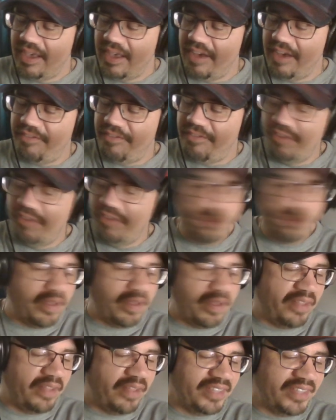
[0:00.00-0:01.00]

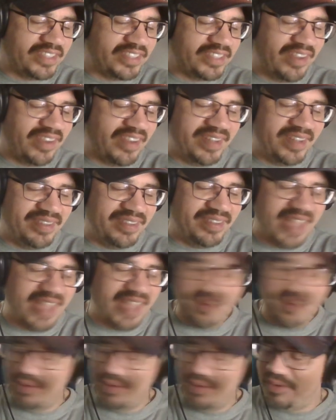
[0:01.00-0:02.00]
football. Let's go ahead and do that
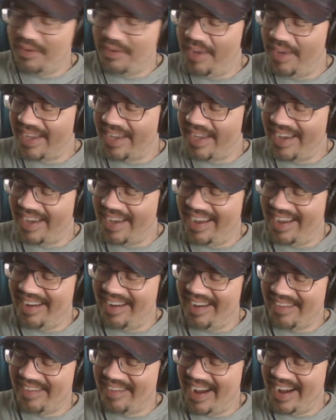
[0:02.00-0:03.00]
real quick. All
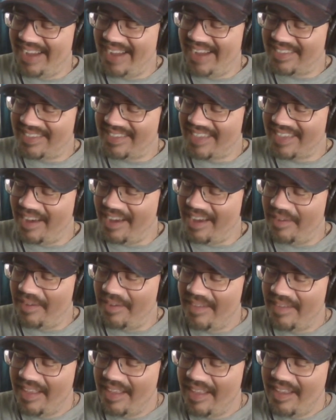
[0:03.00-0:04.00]
right. So
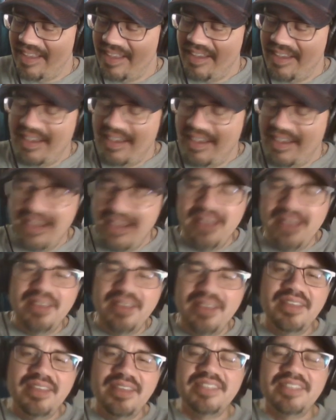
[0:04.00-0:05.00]

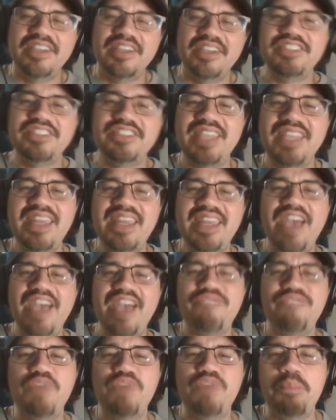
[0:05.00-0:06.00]
Thursday night
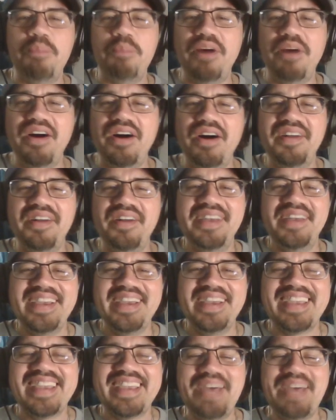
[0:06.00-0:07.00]
football.
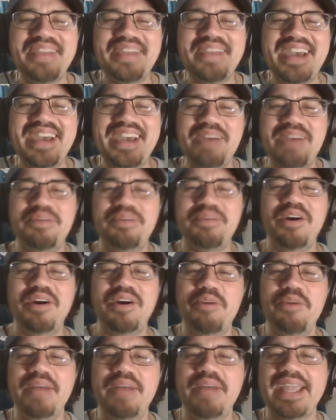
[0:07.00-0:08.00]
Coming up, oh
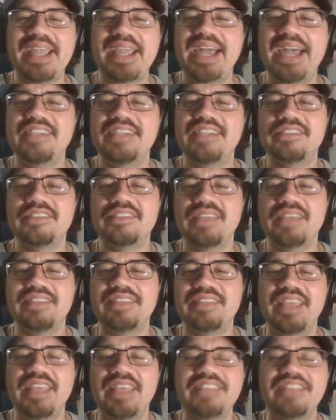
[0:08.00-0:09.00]
my gosh, it's
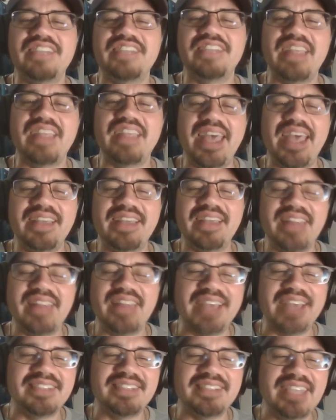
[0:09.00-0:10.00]
an instant
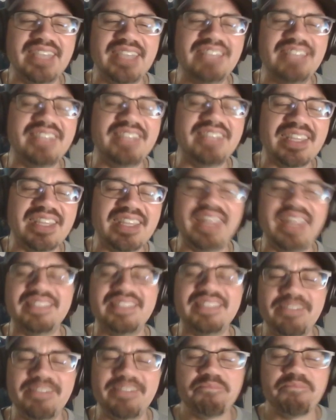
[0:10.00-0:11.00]
classic. Instant
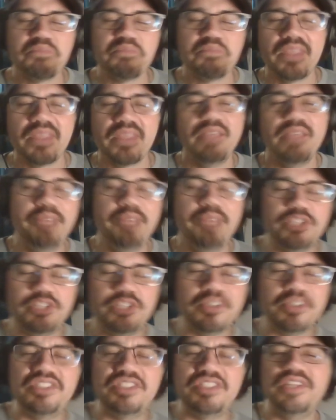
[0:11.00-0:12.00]
classic.
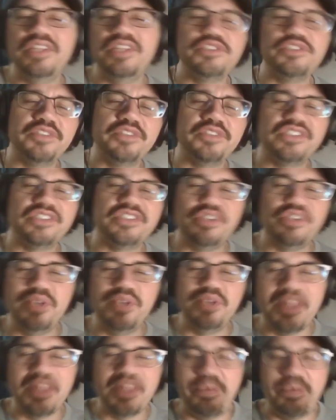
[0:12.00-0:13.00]
Pittsburgh Steelers versus the New
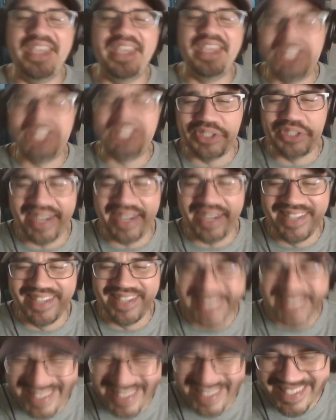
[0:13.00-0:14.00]
England Patriots.